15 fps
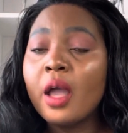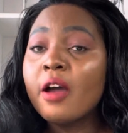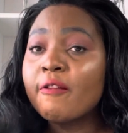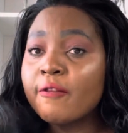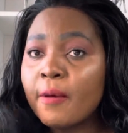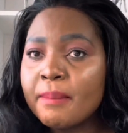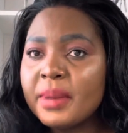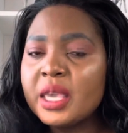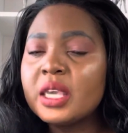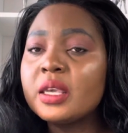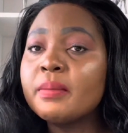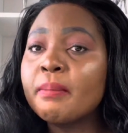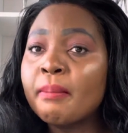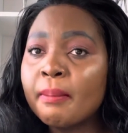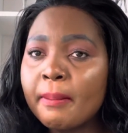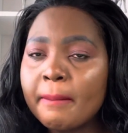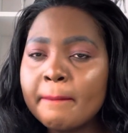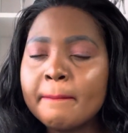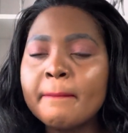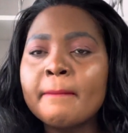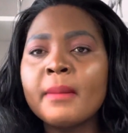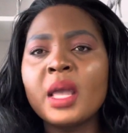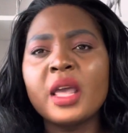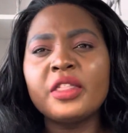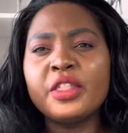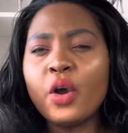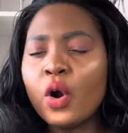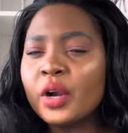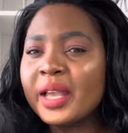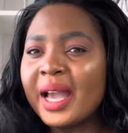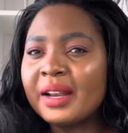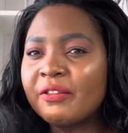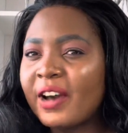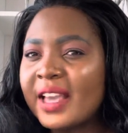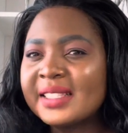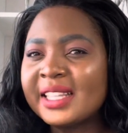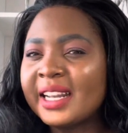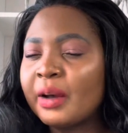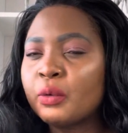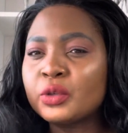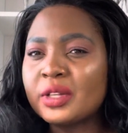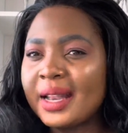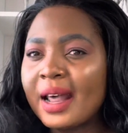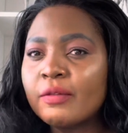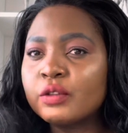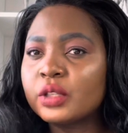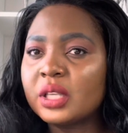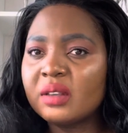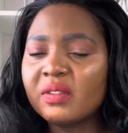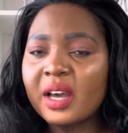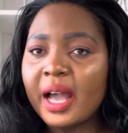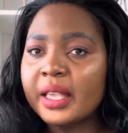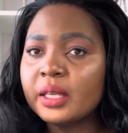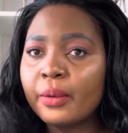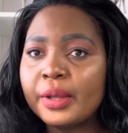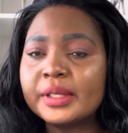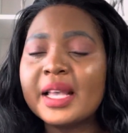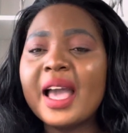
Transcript: For me, the only advice that I would love to give Kanye West,